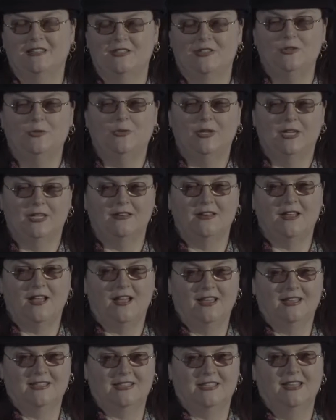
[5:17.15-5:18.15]
is you
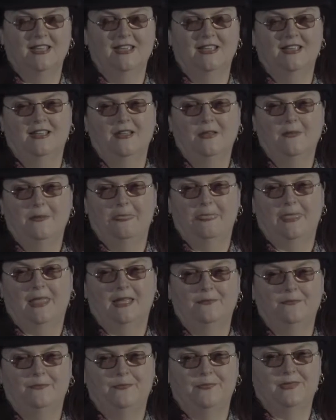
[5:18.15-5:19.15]
cannot
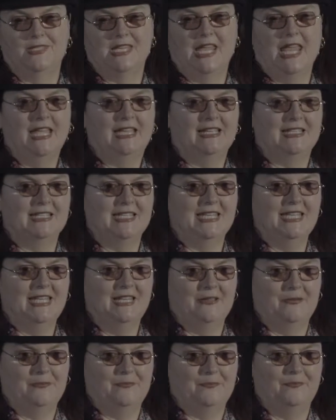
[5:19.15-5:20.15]
take a
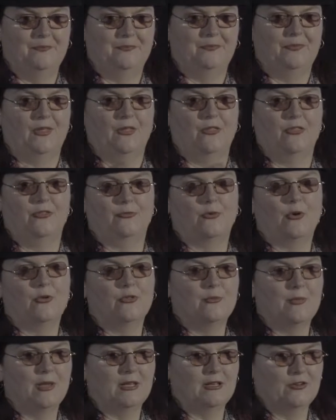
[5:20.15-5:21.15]
team, throw
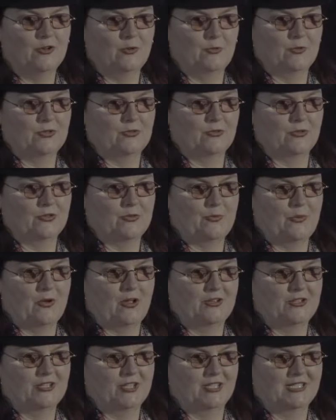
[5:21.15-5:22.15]
them at an open source
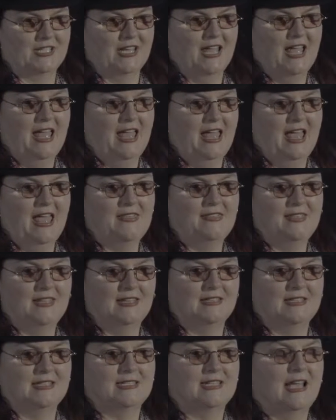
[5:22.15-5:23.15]
project, and
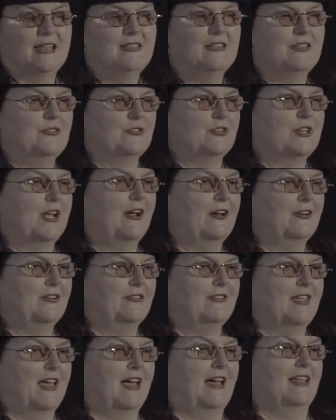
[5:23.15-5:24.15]
then decide that you're tired
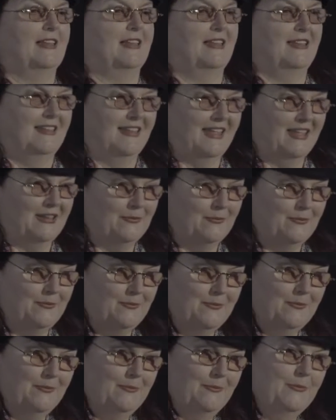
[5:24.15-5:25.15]
of that and
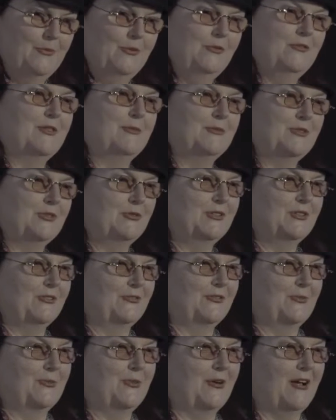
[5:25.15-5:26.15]
move them to a
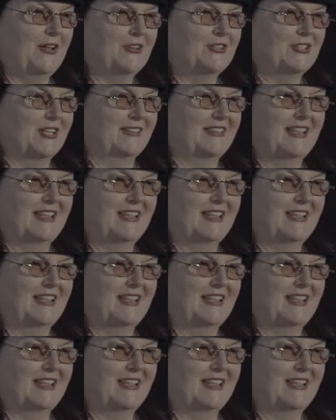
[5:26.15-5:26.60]
different project.